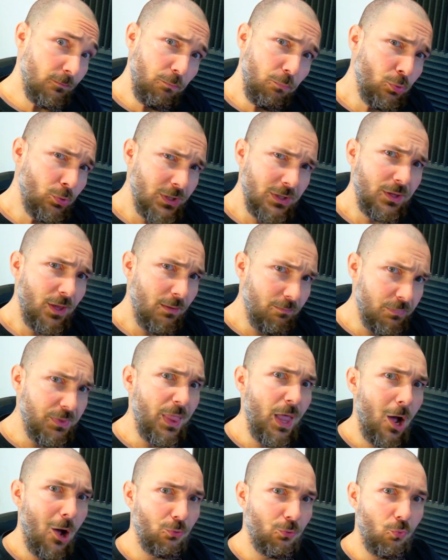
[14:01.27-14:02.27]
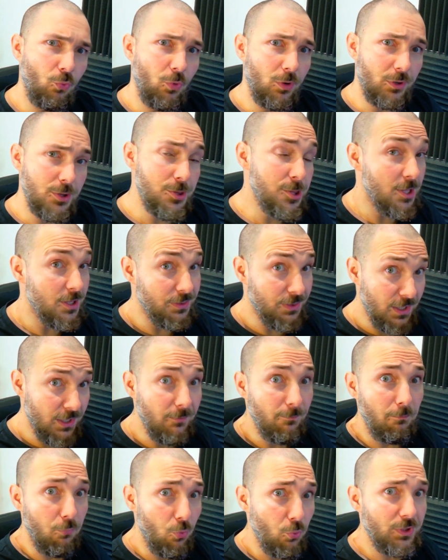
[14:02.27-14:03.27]
put them downwards and then
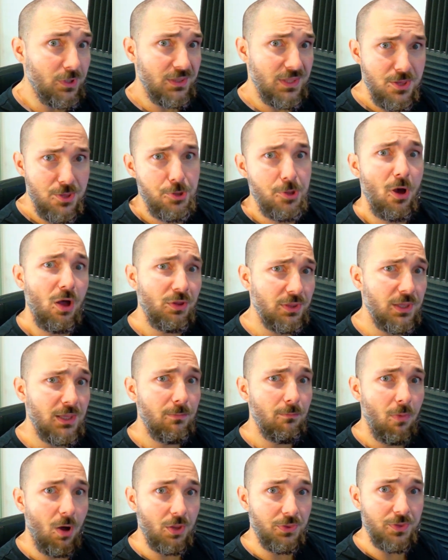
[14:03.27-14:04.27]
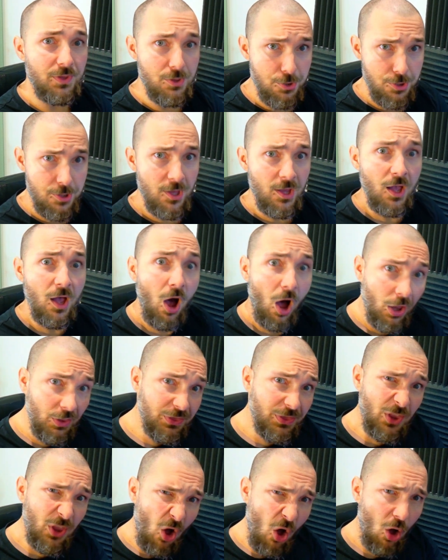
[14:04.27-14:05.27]
put these hotkey buttons on
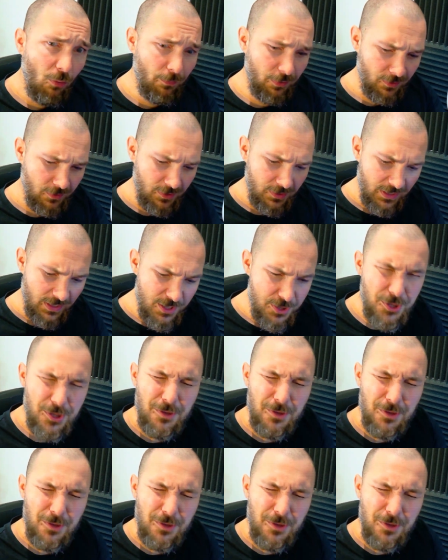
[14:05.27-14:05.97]
top? It's